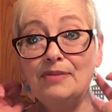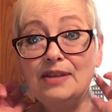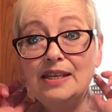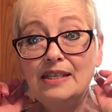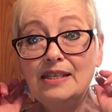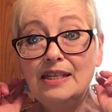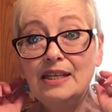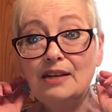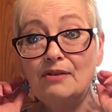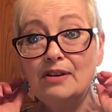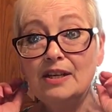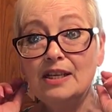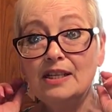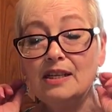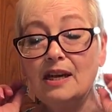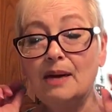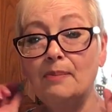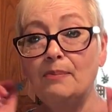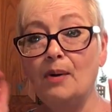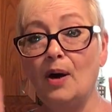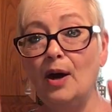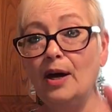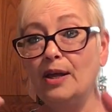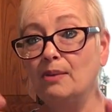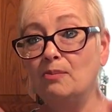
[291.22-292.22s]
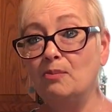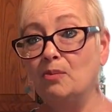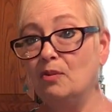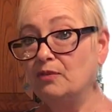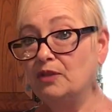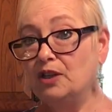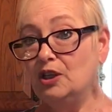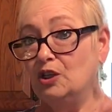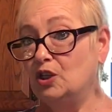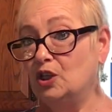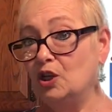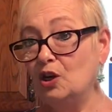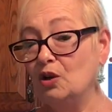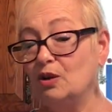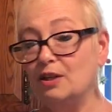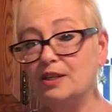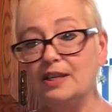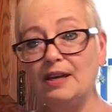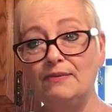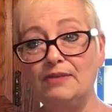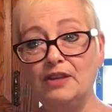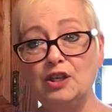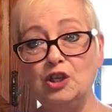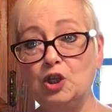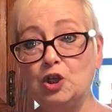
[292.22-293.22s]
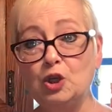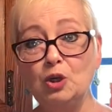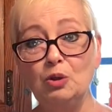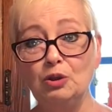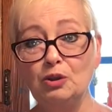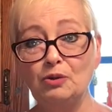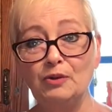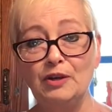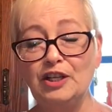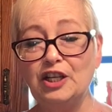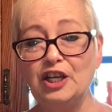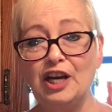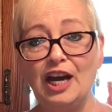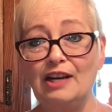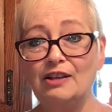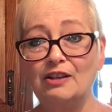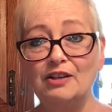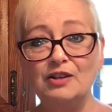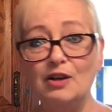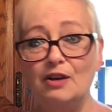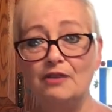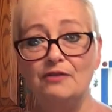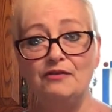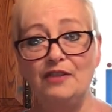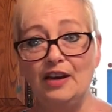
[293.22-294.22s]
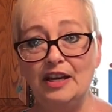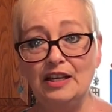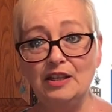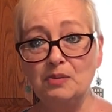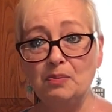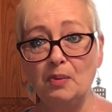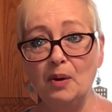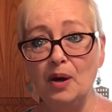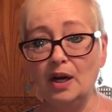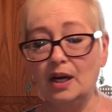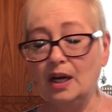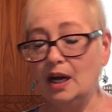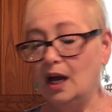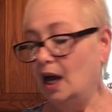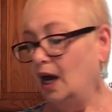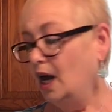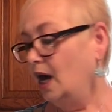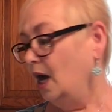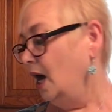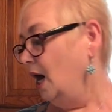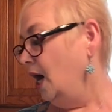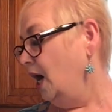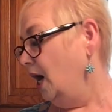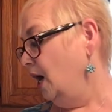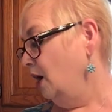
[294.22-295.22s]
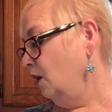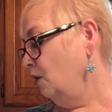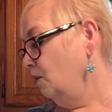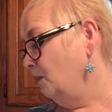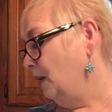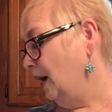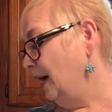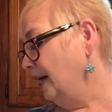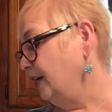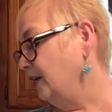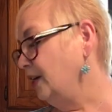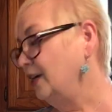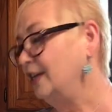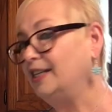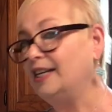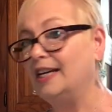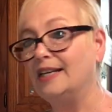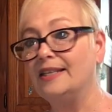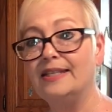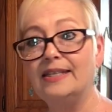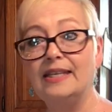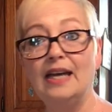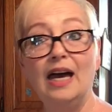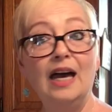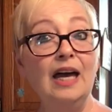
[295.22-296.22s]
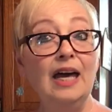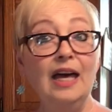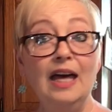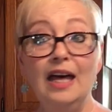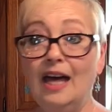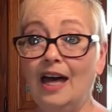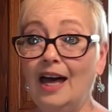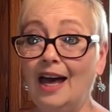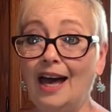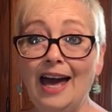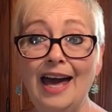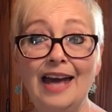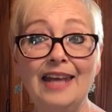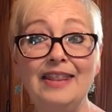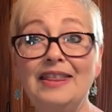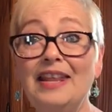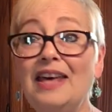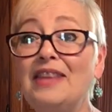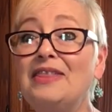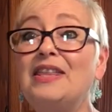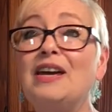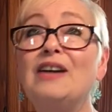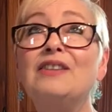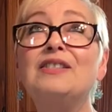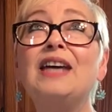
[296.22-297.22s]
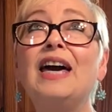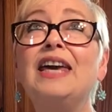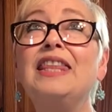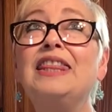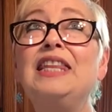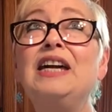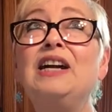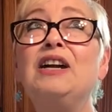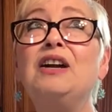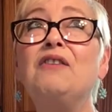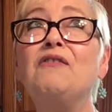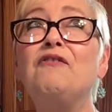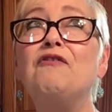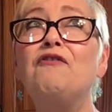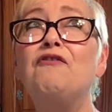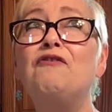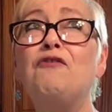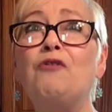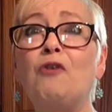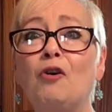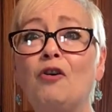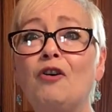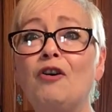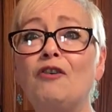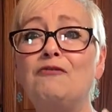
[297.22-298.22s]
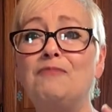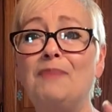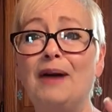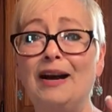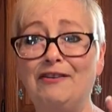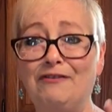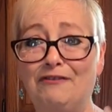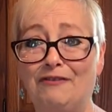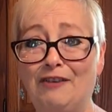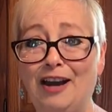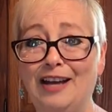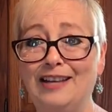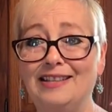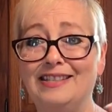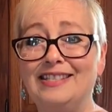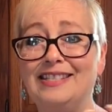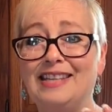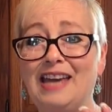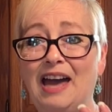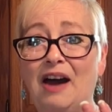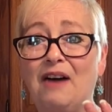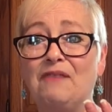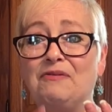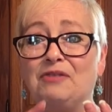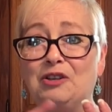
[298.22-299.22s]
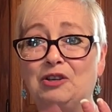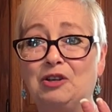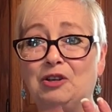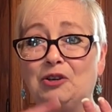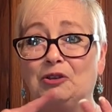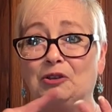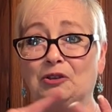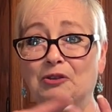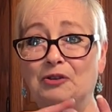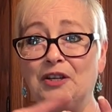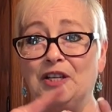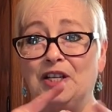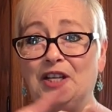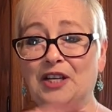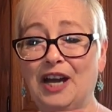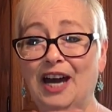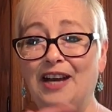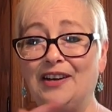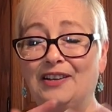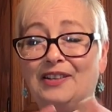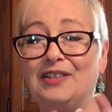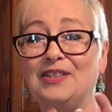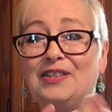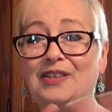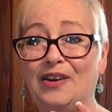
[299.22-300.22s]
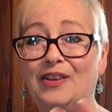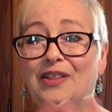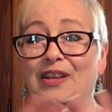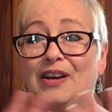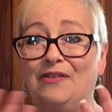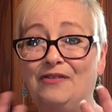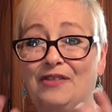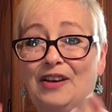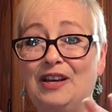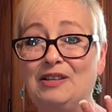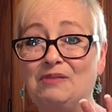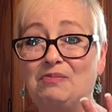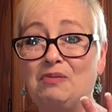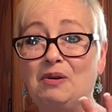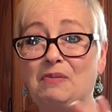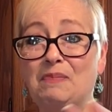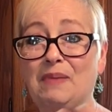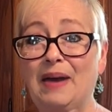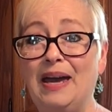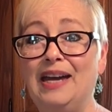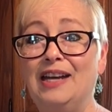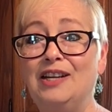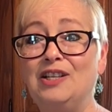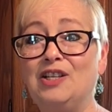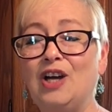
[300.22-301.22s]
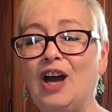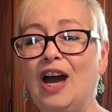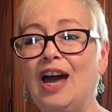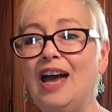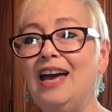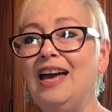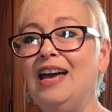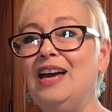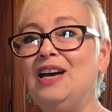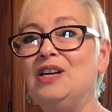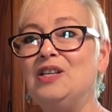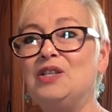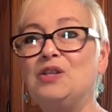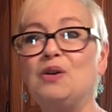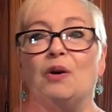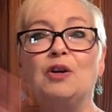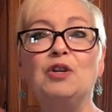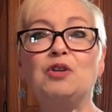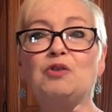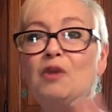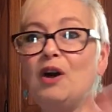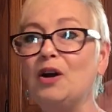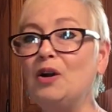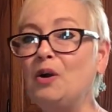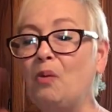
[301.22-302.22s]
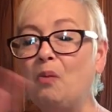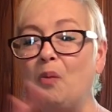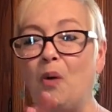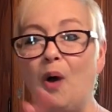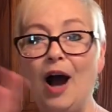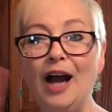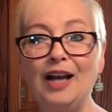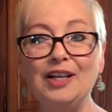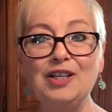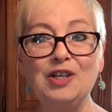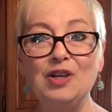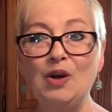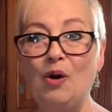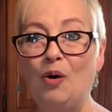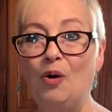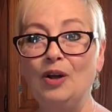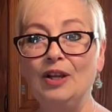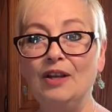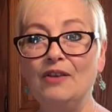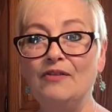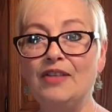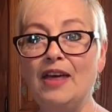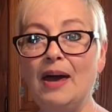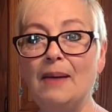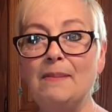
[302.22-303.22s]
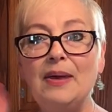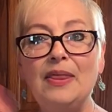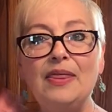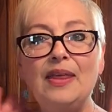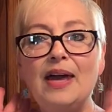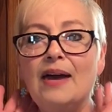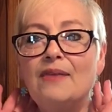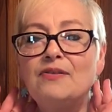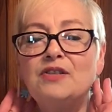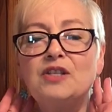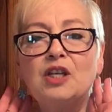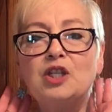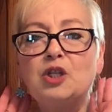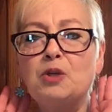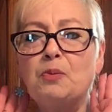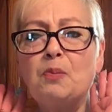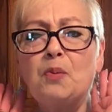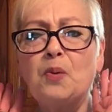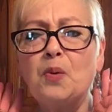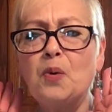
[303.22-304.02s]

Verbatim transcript: these earrings. I buy them. These girls have these jewelry channels on Facebook. Oh my goodness. And there's, I think, four of my friends have the jewelry channels on their Facebook page. So I try to watch all of them and they have such